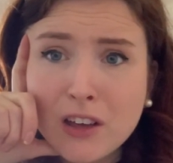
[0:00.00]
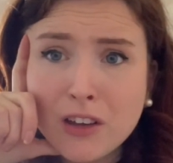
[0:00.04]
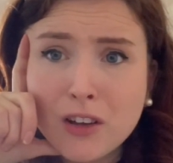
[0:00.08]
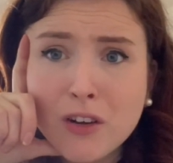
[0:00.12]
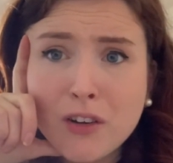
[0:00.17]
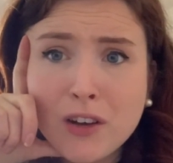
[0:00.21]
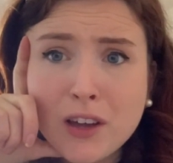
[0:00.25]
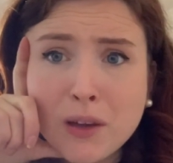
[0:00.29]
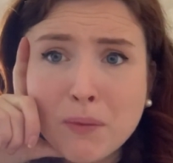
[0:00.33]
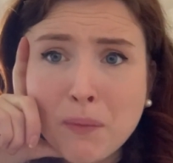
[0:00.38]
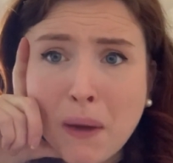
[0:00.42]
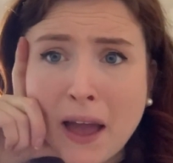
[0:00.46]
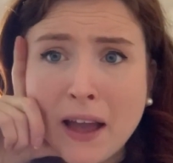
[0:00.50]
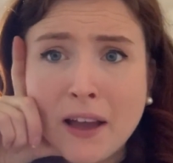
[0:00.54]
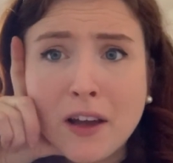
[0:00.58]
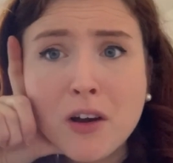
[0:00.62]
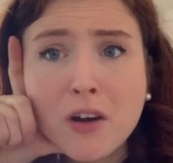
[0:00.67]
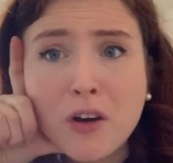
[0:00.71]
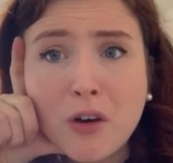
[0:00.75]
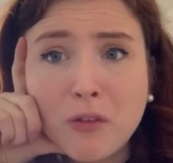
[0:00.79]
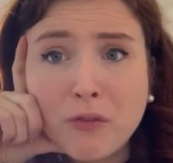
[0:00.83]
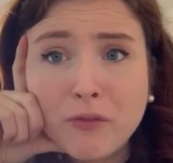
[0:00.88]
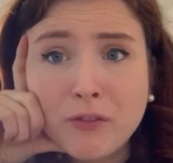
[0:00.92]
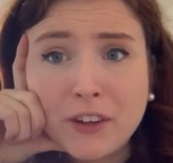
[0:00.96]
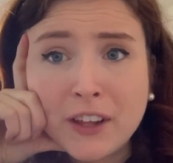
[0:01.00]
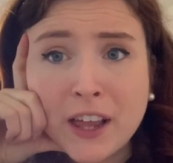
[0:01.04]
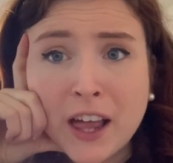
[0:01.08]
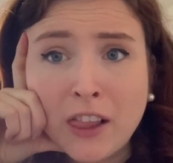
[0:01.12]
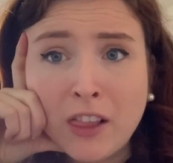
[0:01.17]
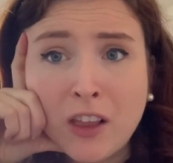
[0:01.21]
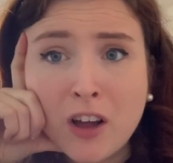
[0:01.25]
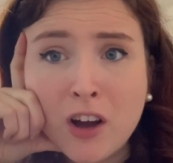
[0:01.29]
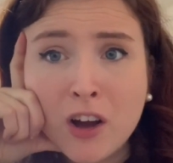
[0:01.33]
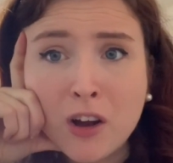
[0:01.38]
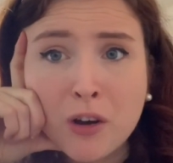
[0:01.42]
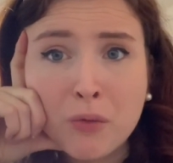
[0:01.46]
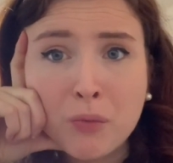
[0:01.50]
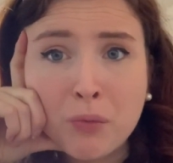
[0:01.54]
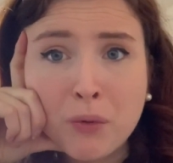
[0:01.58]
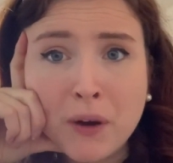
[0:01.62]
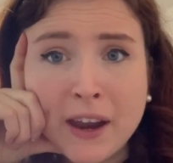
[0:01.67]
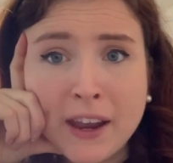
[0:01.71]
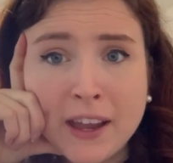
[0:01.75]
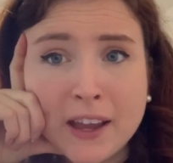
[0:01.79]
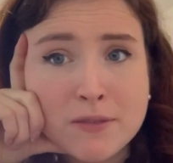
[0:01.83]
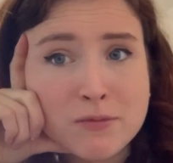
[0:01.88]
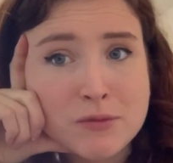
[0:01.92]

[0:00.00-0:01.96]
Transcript: going back home for that long break,